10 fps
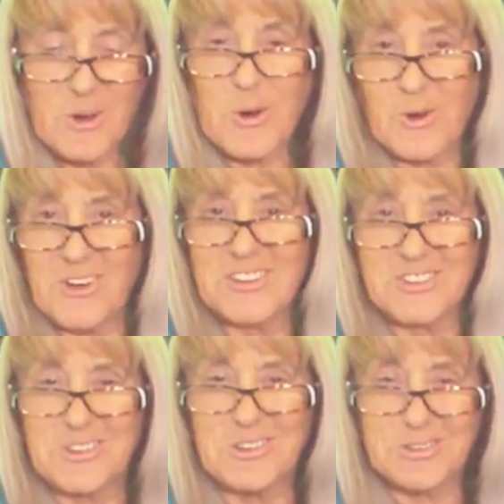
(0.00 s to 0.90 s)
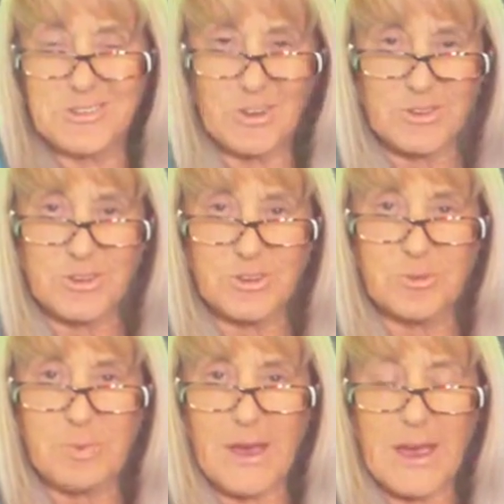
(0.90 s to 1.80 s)
or an excuse not to do
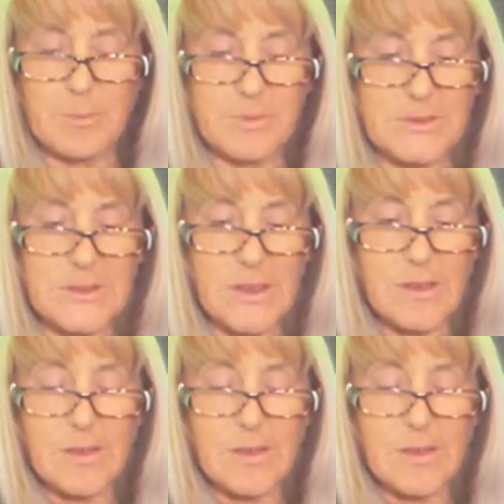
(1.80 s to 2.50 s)
perhaps.